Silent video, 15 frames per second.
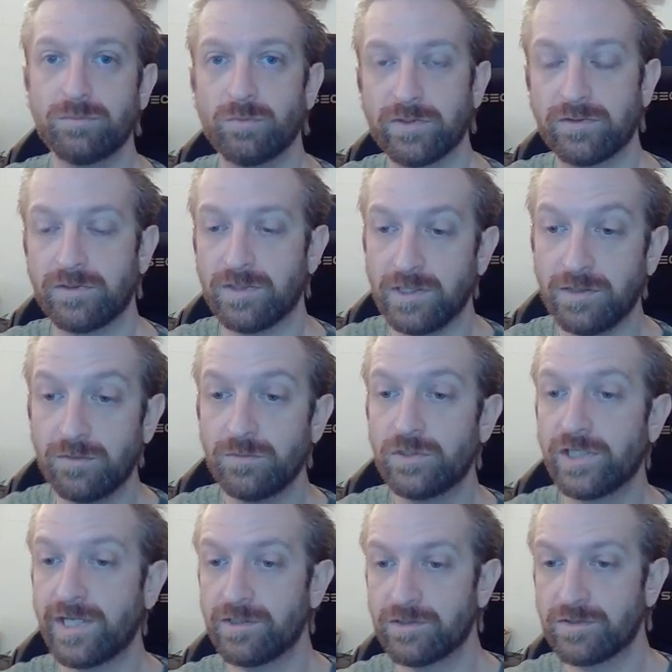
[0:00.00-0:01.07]
with the new
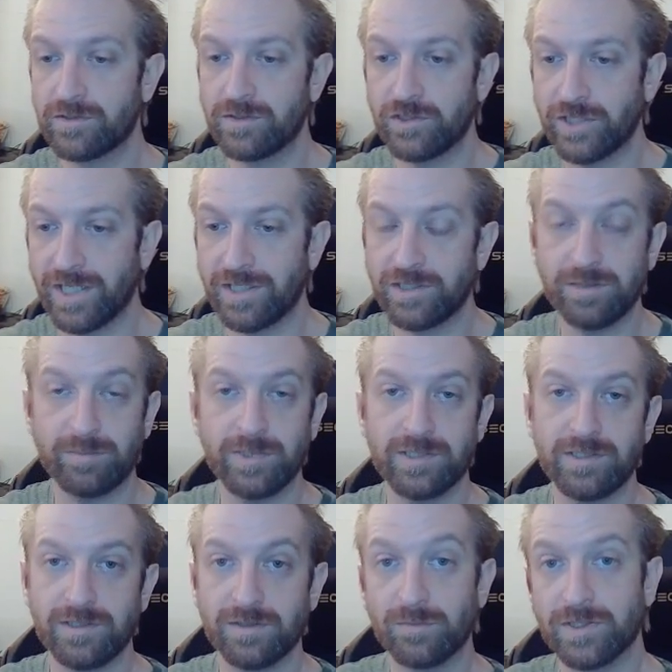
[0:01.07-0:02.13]
changes to
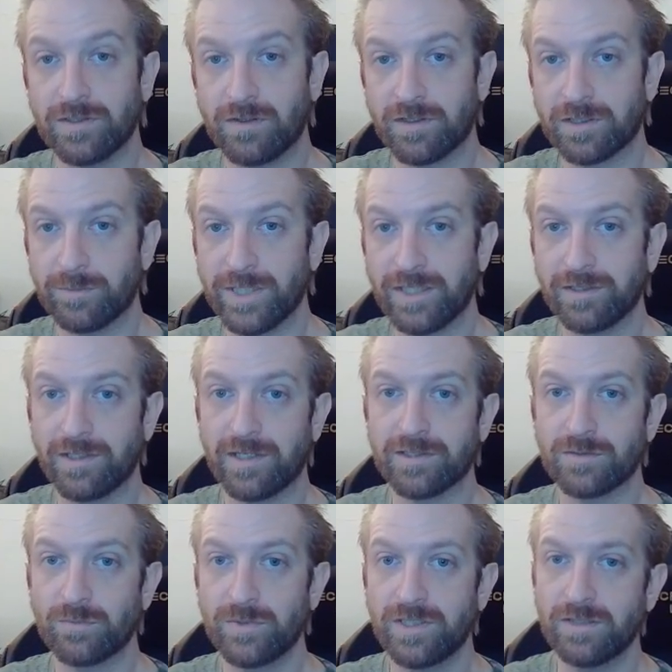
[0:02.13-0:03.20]
ChatGPT that we talked about
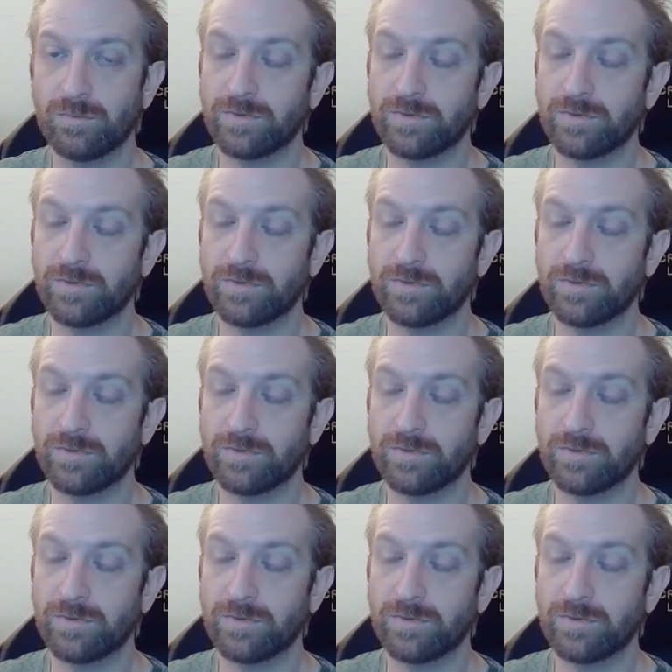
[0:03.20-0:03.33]
last week,